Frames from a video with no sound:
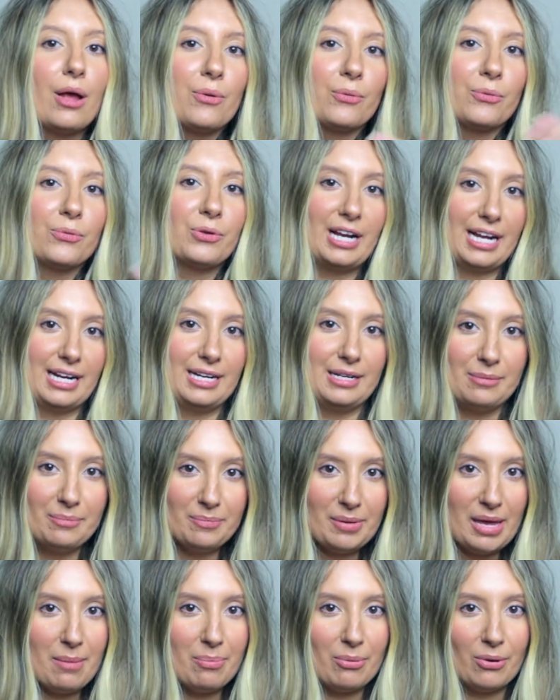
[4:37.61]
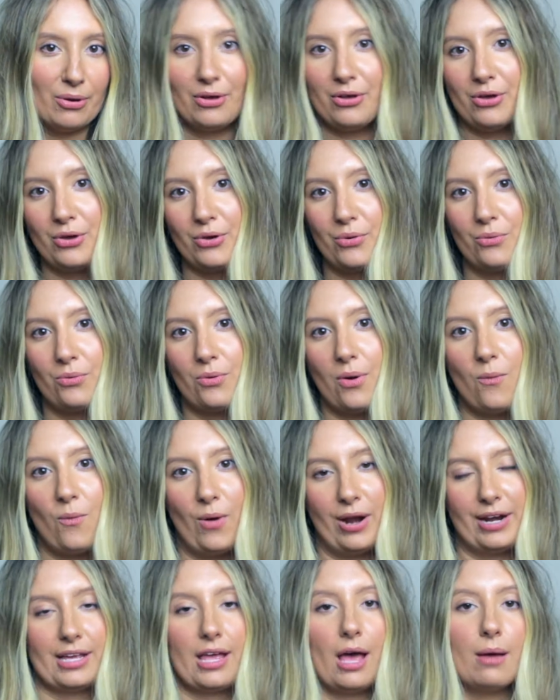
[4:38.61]
random people who
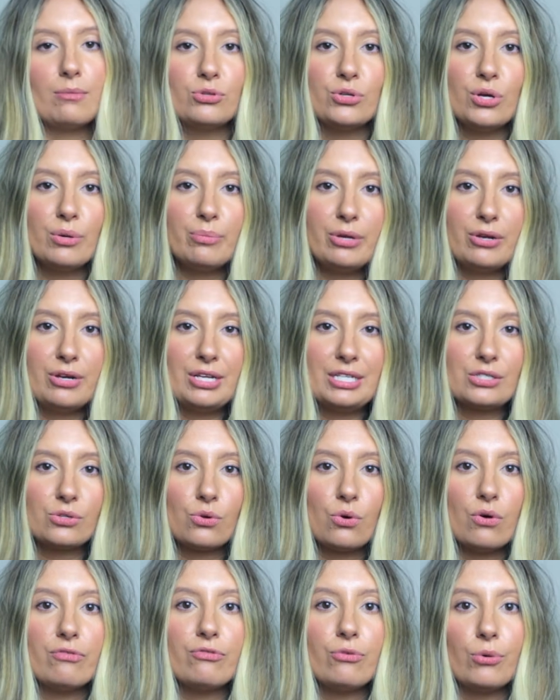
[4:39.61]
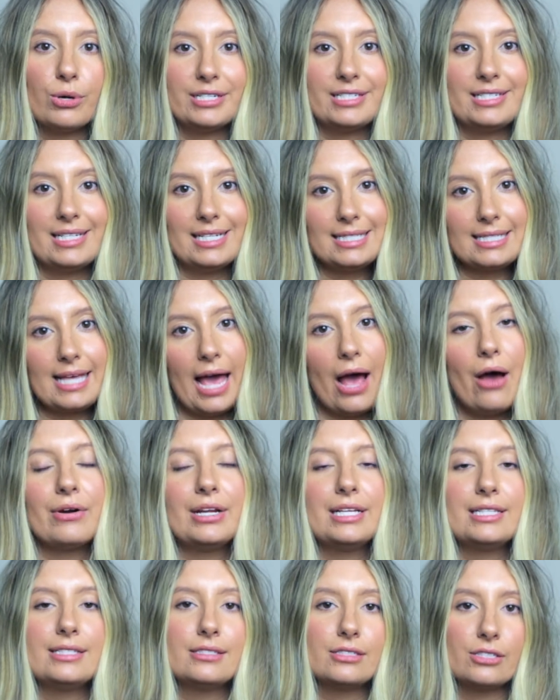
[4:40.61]
want to come to a beauty school for
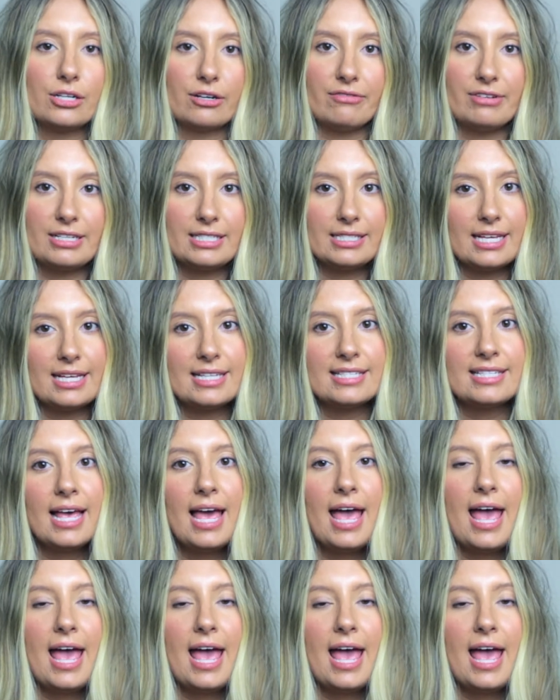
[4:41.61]
discounted services.